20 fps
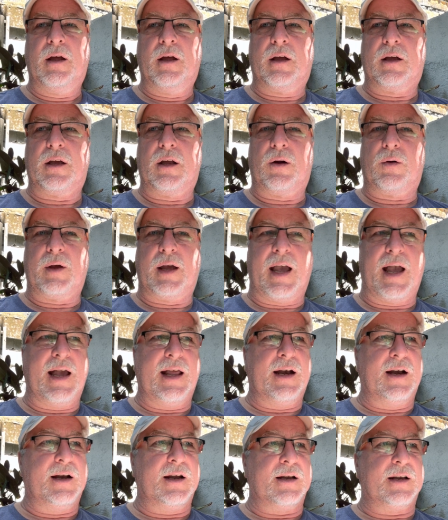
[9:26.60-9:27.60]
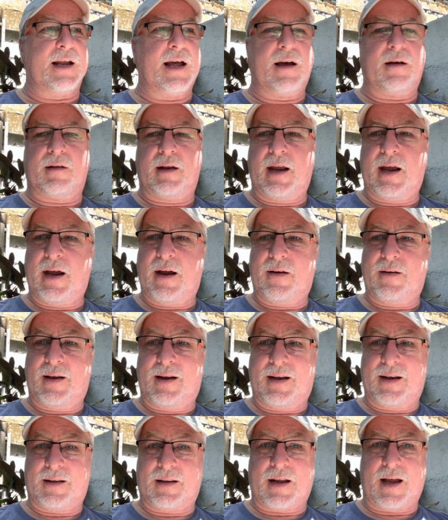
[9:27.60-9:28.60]
he hated it down there. He
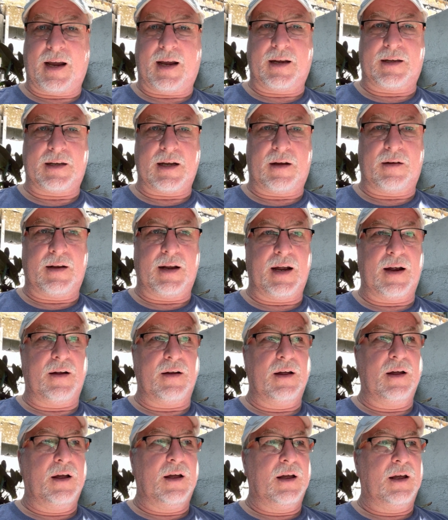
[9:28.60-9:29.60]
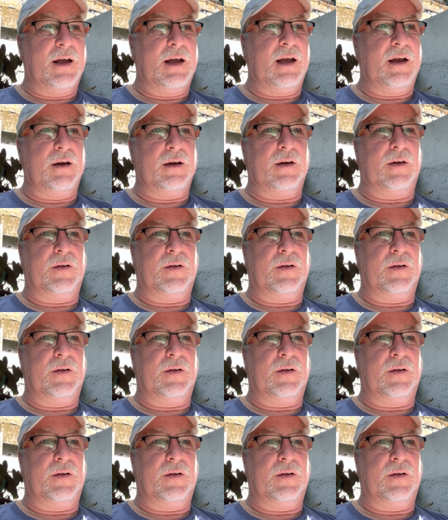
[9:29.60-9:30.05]
didn't like it down there. He